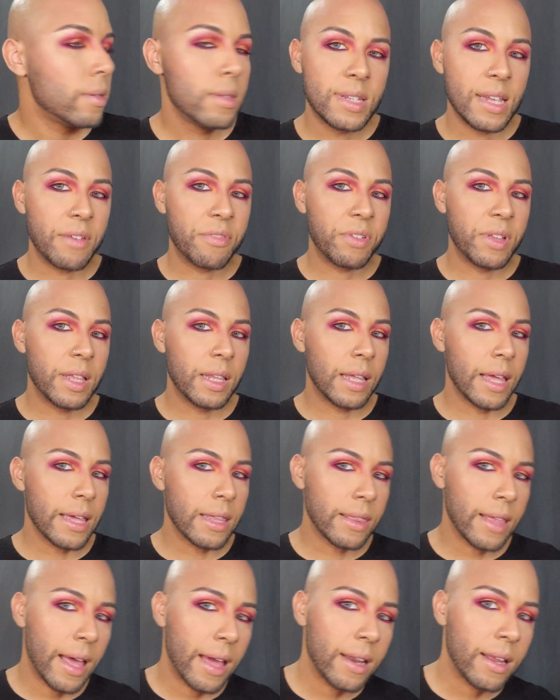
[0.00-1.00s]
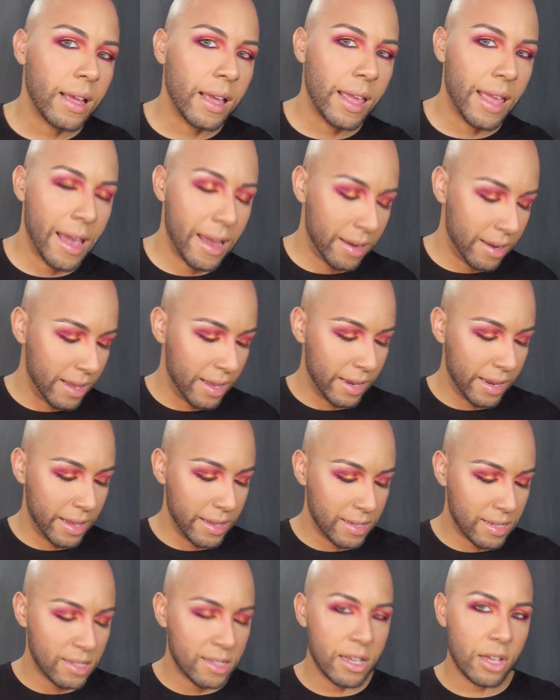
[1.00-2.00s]
Definitely like that. Again, it
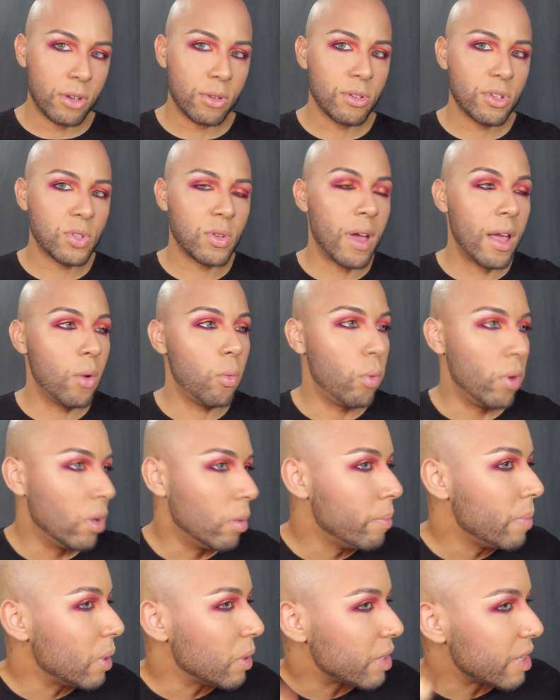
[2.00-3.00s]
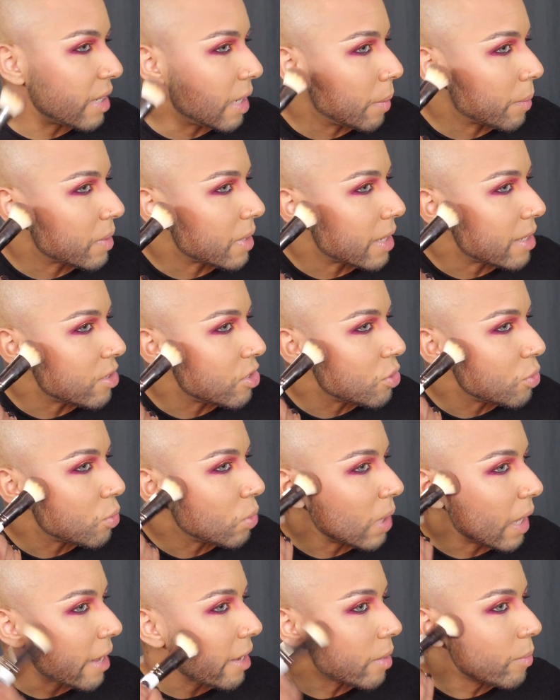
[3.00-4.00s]
is subtle, so I will build it up because I do
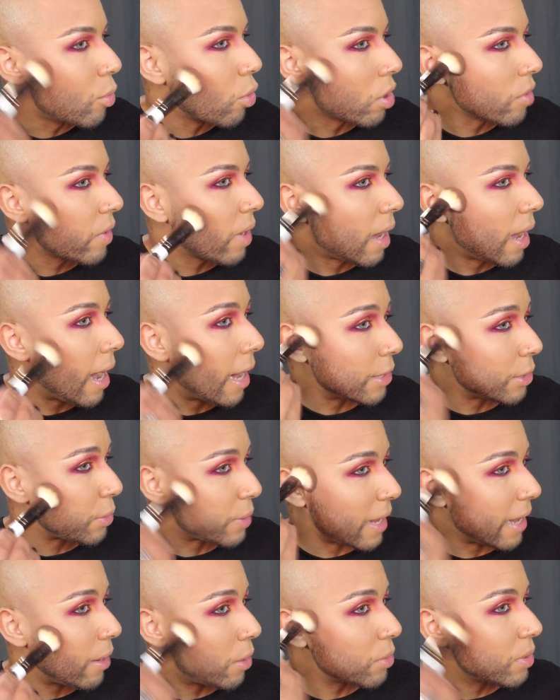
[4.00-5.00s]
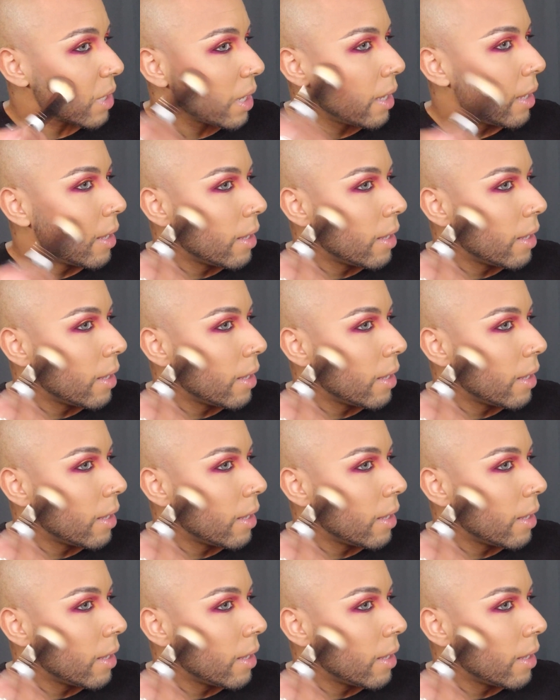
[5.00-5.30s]
like more of a hollowed out